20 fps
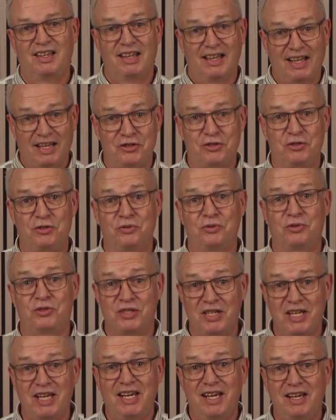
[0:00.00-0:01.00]
As you
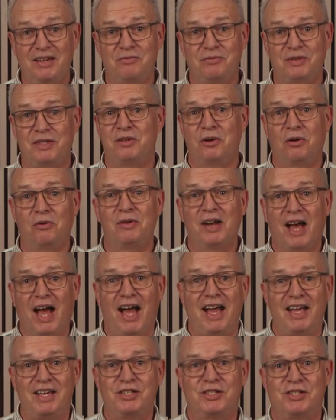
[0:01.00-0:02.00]
see with your own
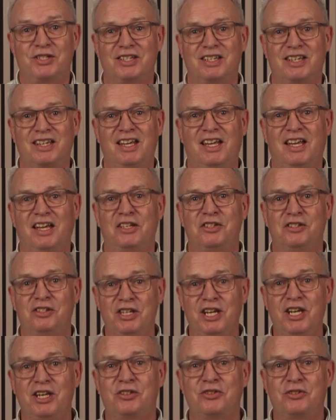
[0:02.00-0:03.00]
eyes,
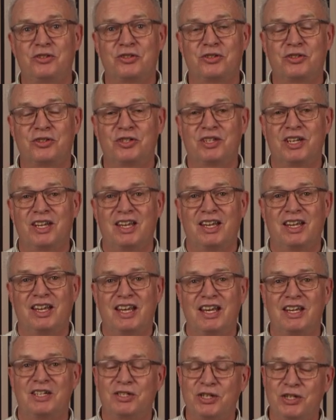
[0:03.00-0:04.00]
Jesus
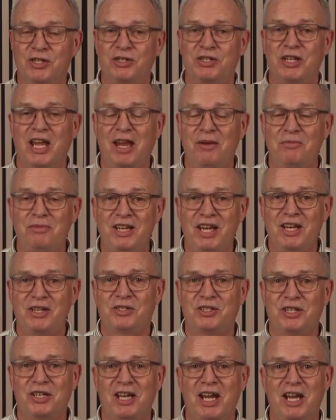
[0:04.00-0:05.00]
is the same
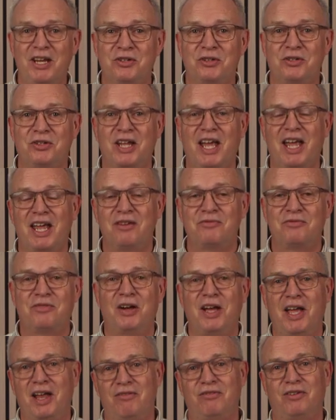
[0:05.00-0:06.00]
yesterday, today, and
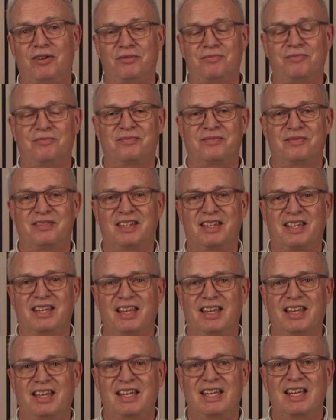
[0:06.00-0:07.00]
forever.
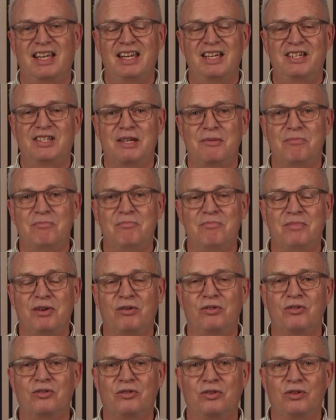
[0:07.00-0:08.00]
He is a
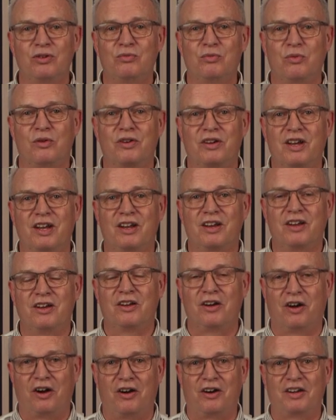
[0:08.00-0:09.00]
miracle-working
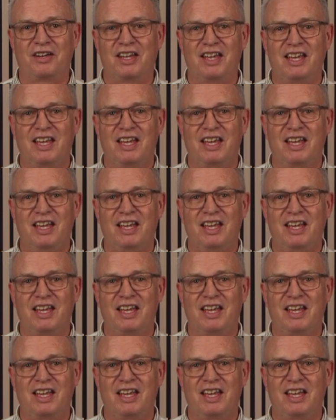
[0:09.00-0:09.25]
God.